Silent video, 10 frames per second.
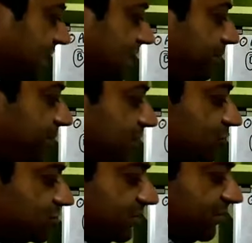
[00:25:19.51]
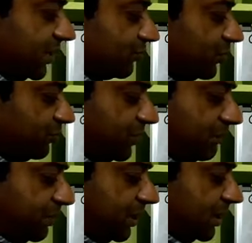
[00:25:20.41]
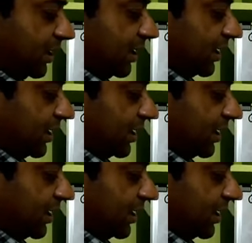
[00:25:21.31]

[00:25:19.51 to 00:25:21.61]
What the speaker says: AP also will be equal to BP.